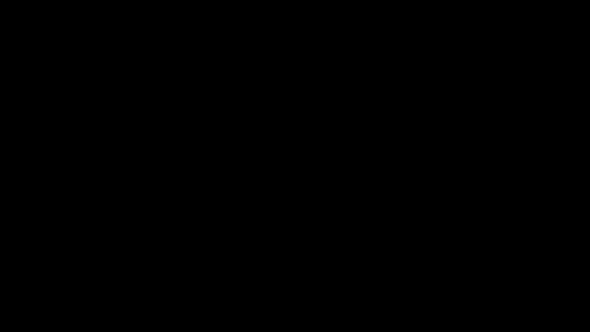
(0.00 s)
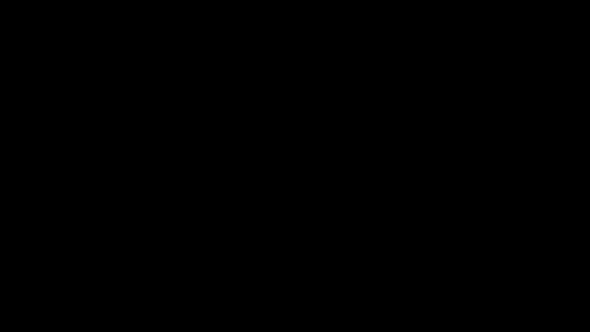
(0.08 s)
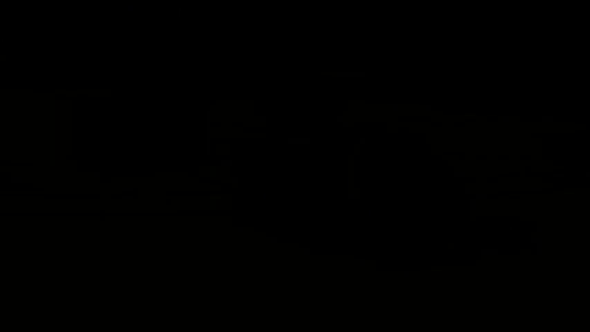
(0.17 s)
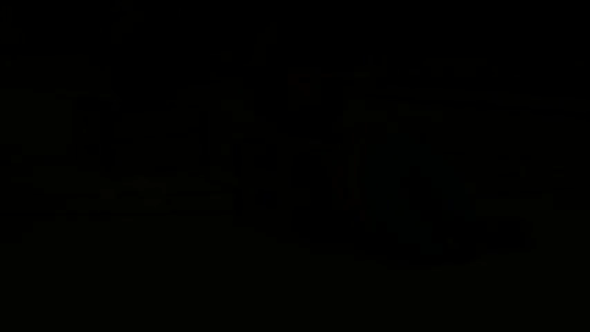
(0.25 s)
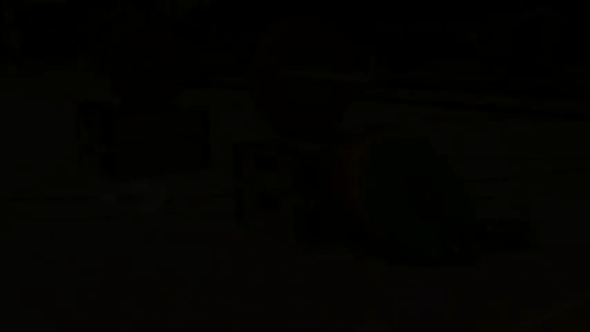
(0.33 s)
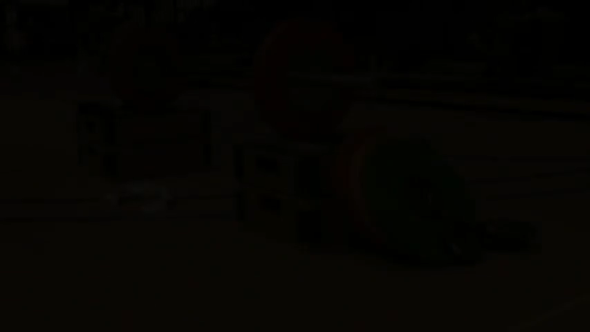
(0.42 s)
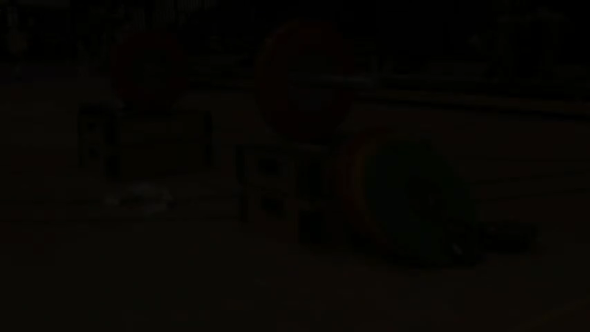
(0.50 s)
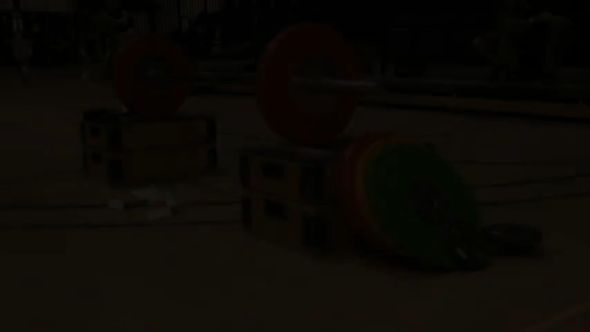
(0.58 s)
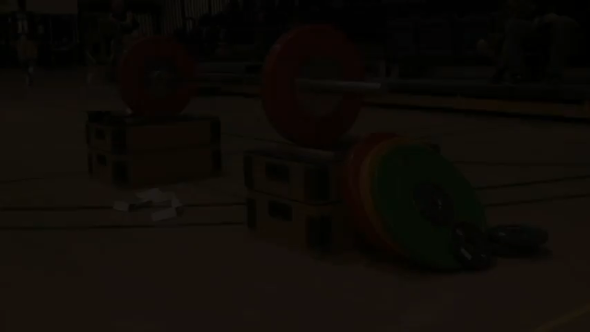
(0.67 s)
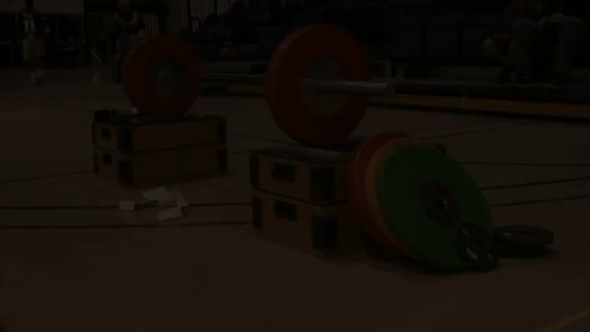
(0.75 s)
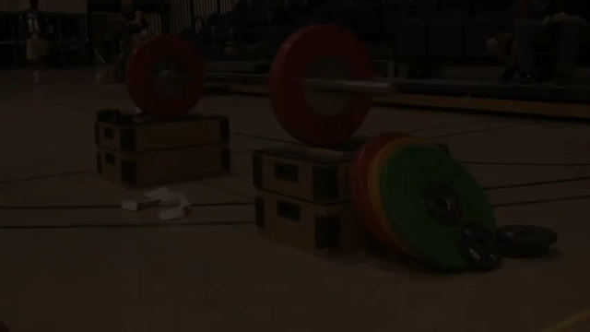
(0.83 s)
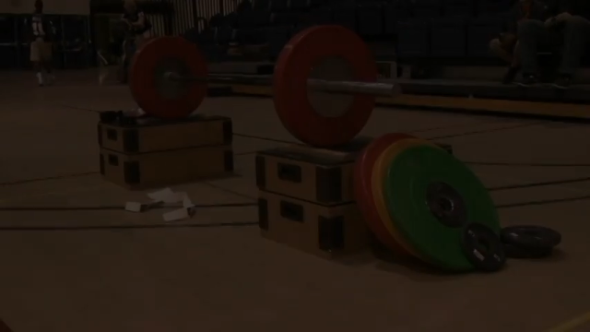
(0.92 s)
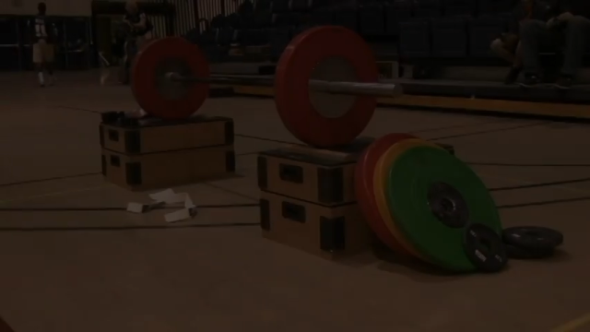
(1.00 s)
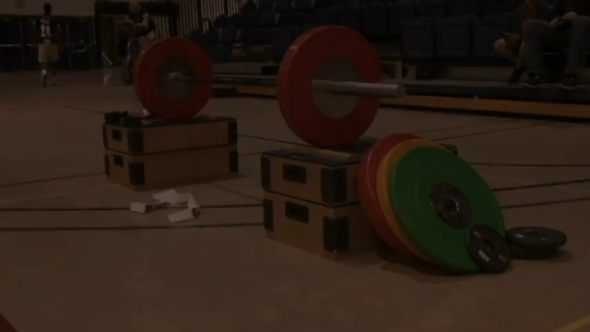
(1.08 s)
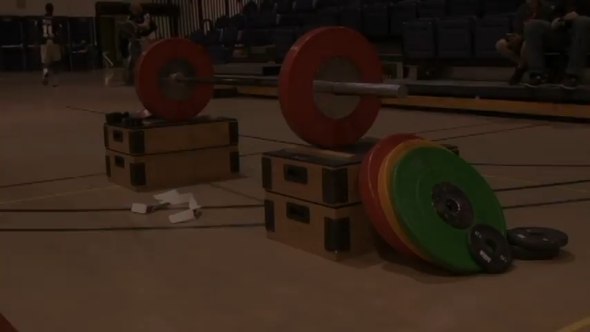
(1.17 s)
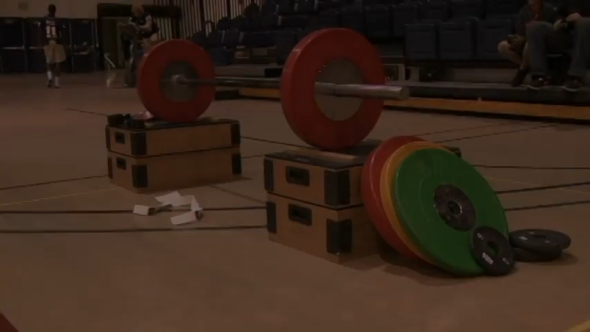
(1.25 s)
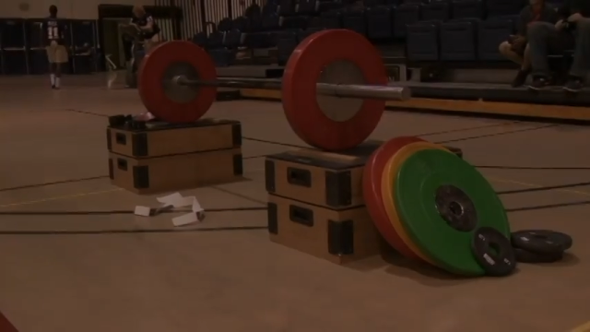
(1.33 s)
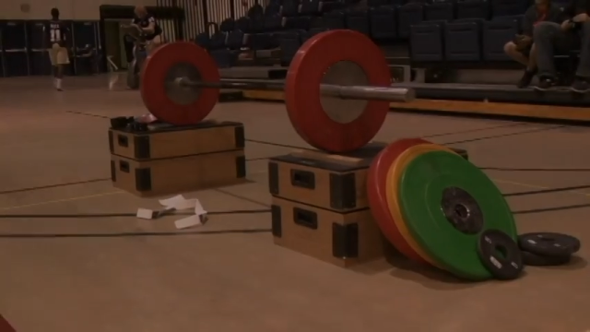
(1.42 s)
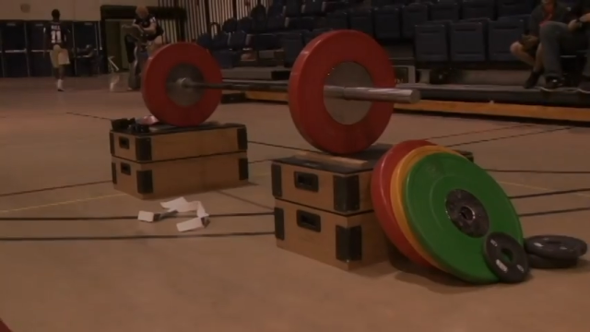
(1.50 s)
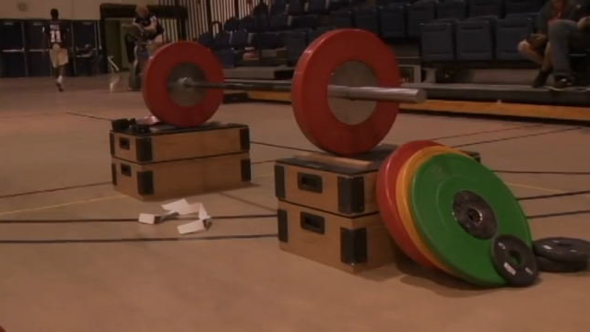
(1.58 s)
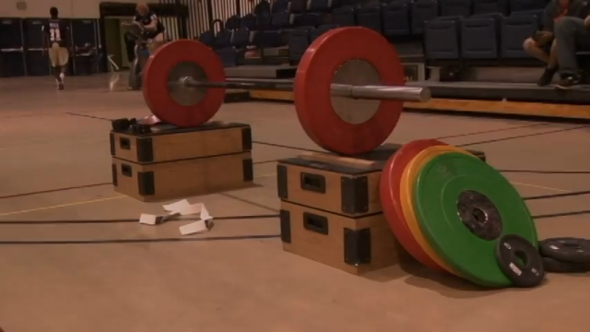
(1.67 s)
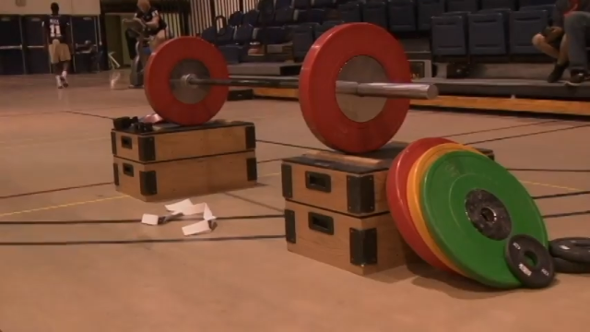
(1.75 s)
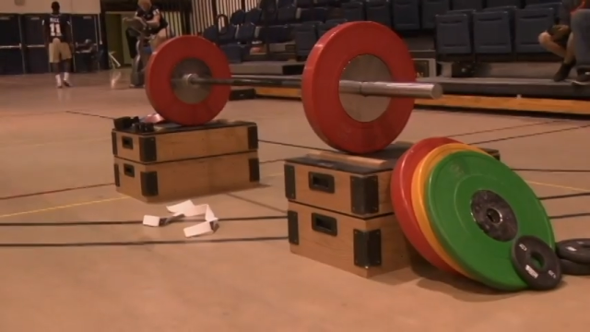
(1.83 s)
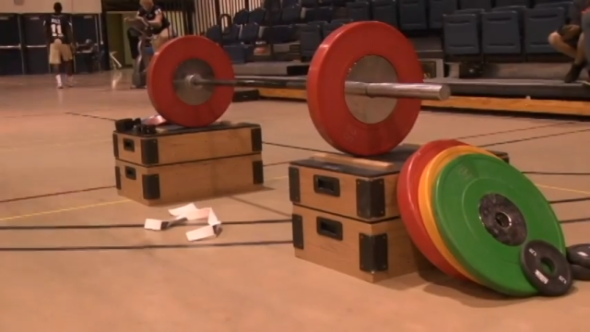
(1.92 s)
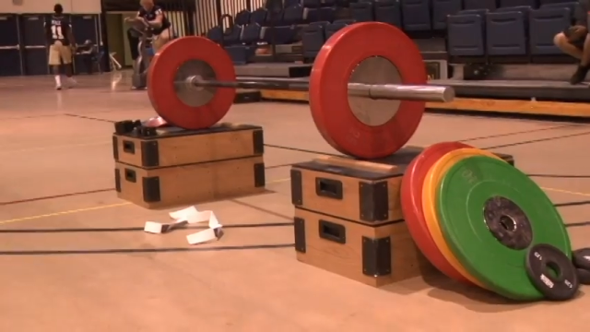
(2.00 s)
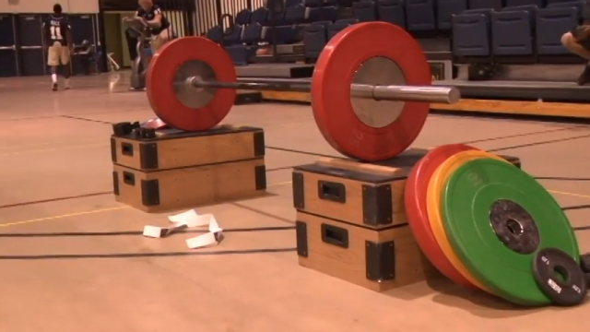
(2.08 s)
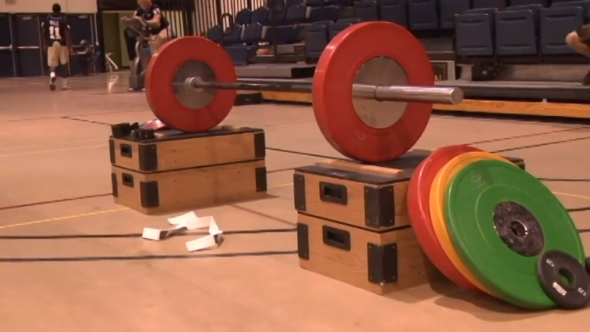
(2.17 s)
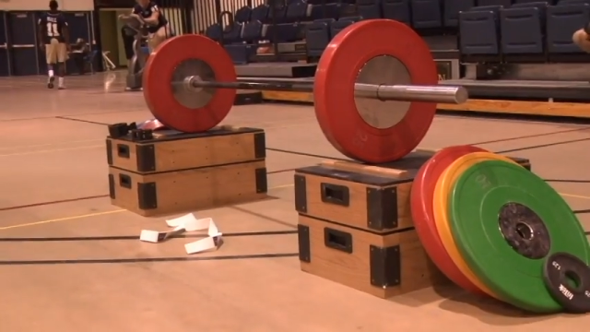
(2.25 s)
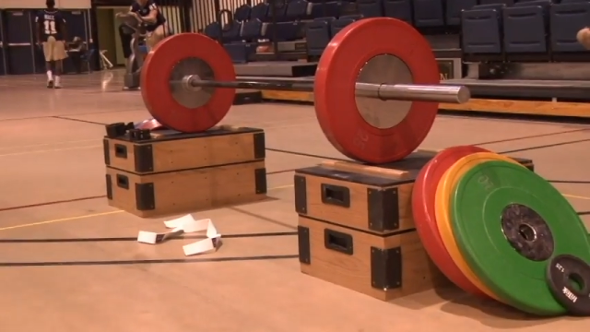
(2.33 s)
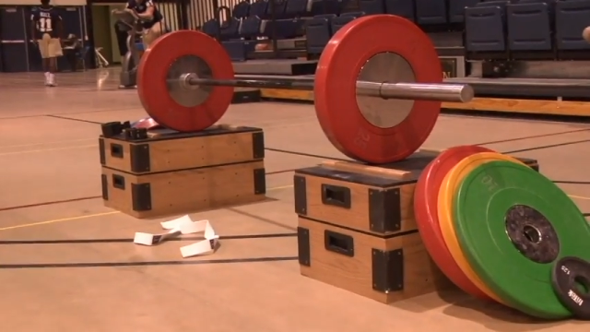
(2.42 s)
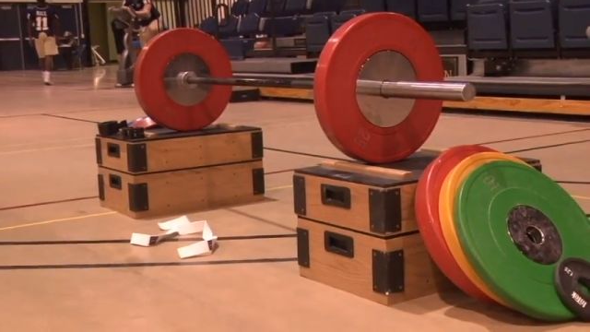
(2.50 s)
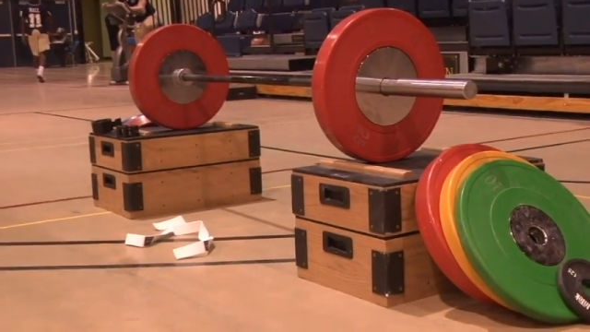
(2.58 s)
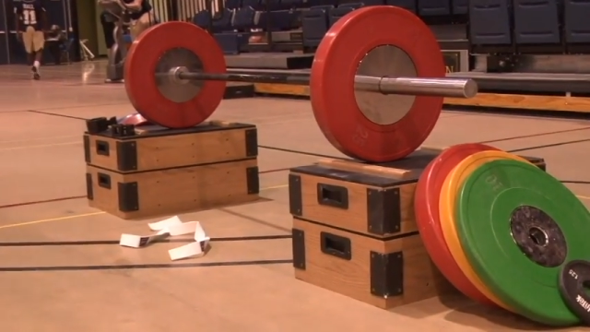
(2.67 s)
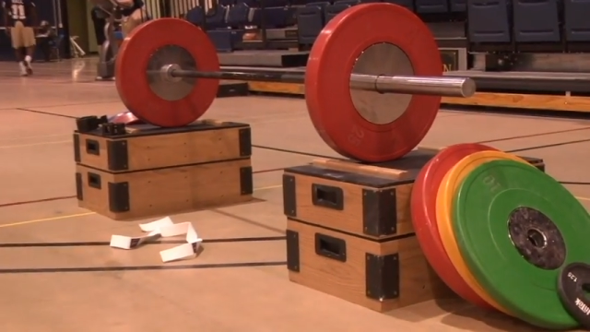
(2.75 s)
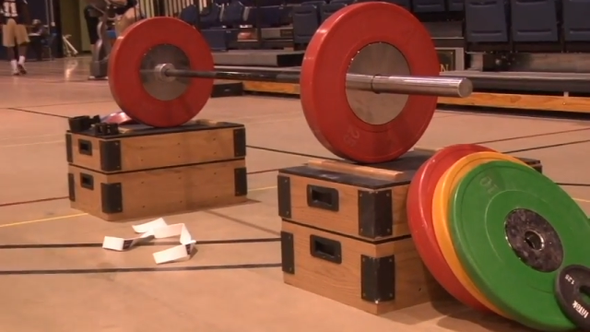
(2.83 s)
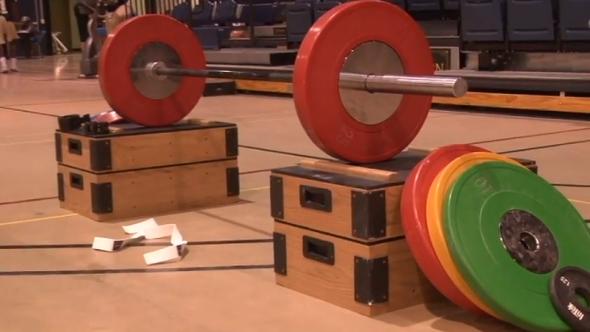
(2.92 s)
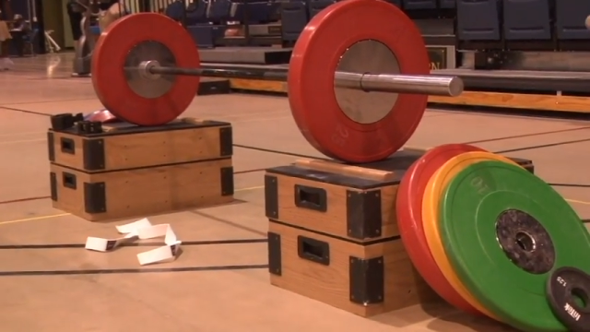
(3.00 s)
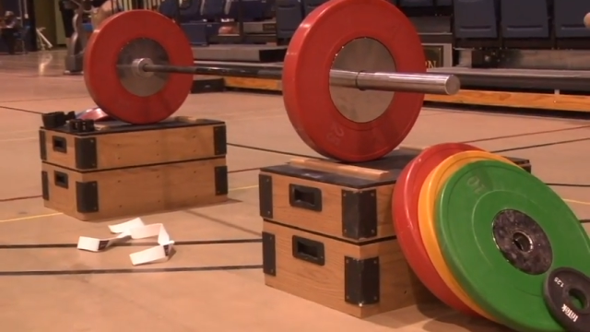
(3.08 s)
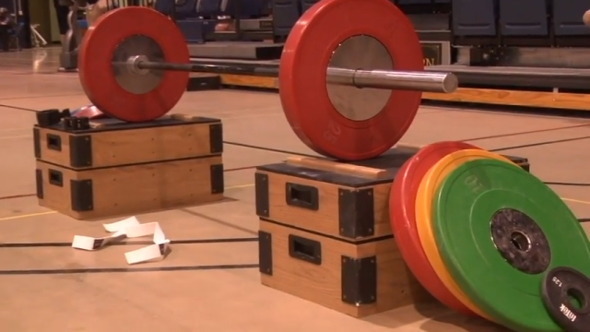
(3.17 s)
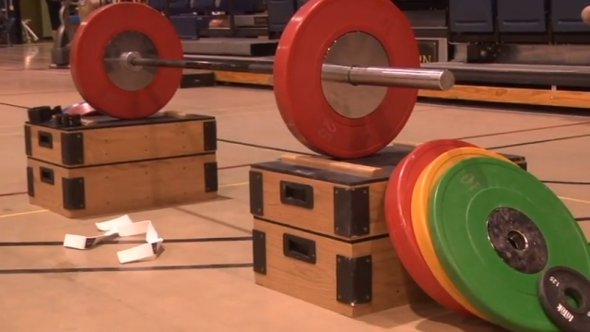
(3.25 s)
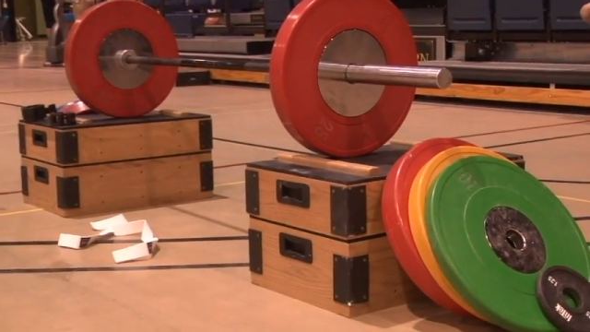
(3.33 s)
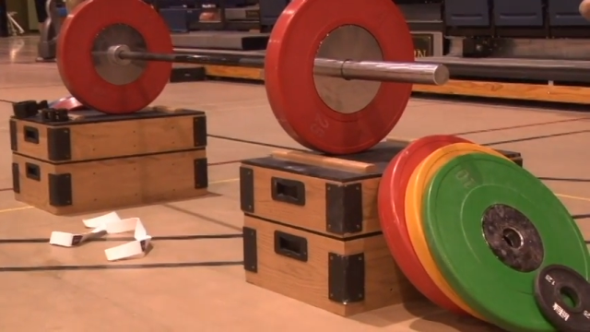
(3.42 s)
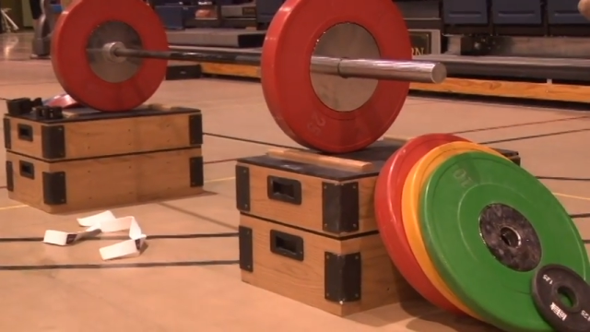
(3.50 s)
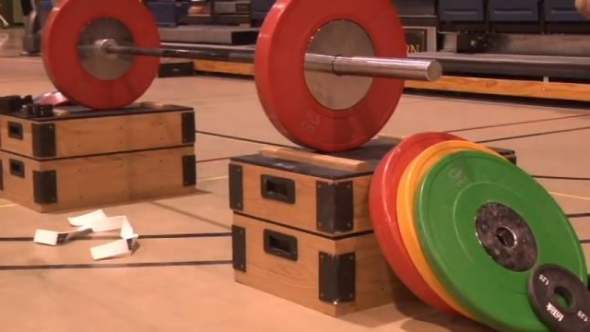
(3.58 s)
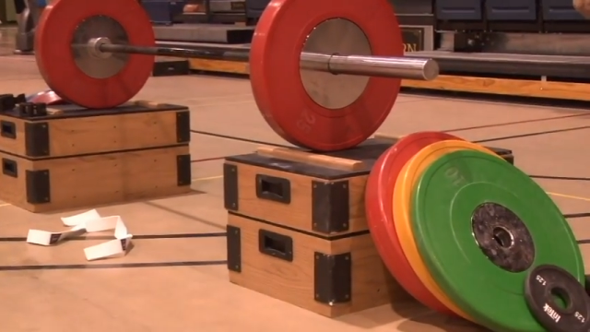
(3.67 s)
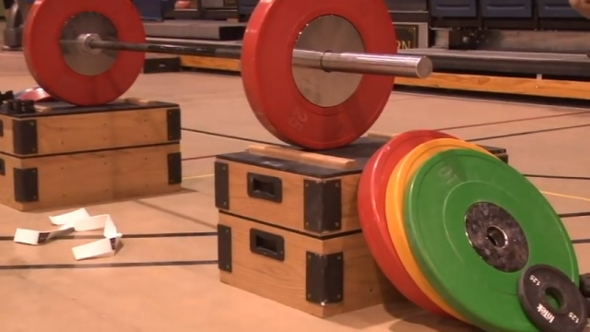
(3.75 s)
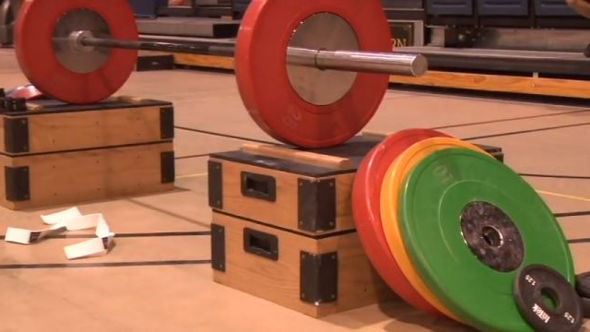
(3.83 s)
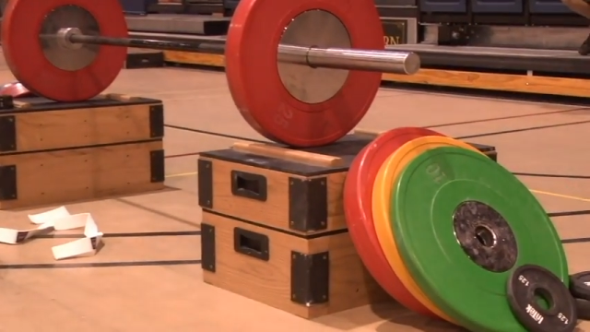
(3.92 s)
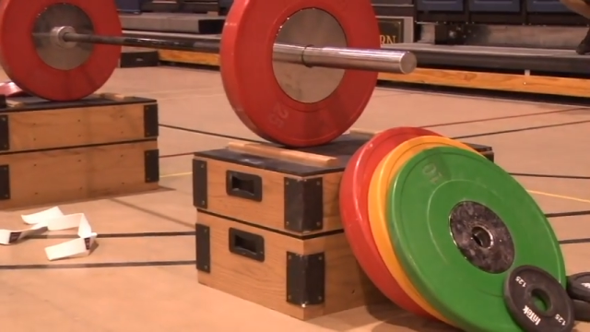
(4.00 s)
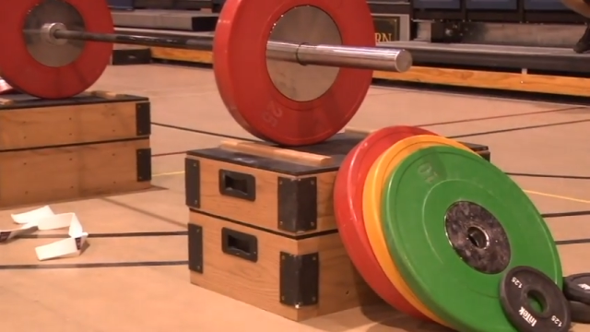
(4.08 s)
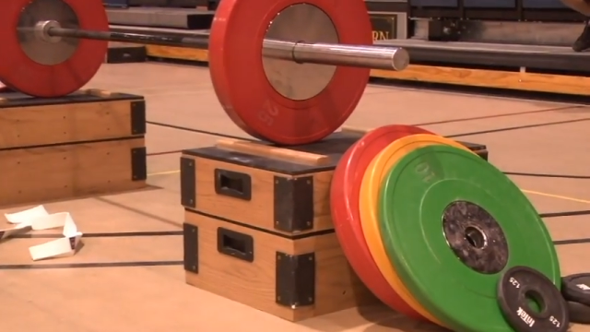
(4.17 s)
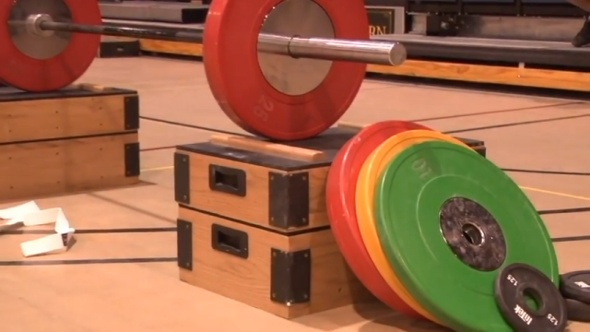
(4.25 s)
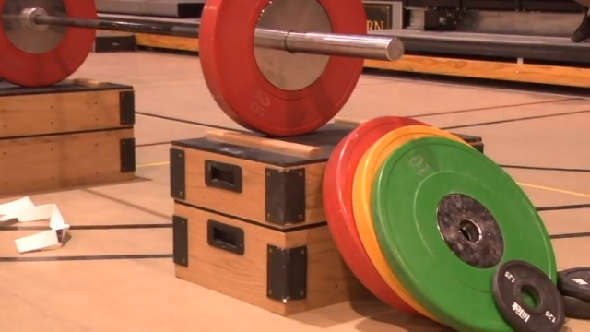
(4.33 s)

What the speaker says: [unreadable: no face in view]